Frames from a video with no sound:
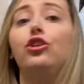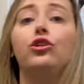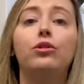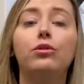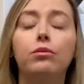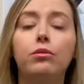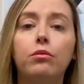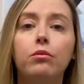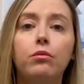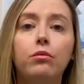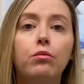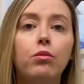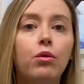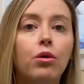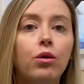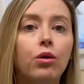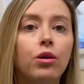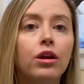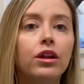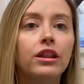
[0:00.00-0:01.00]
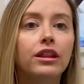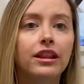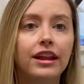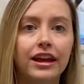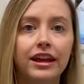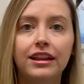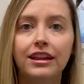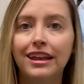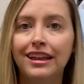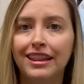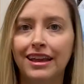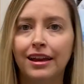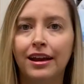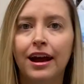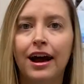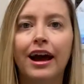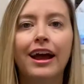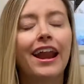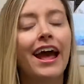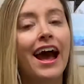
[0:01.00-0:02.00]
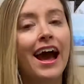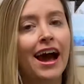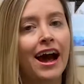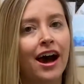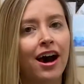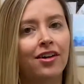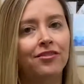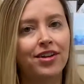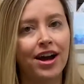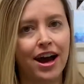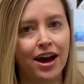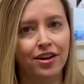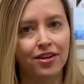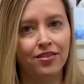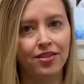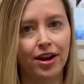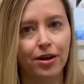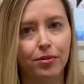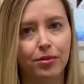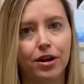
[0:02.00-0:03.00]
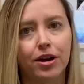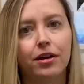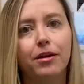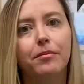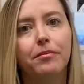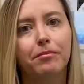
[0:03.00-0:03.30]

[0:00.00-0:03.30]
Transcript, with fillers: you more likely than not have out of network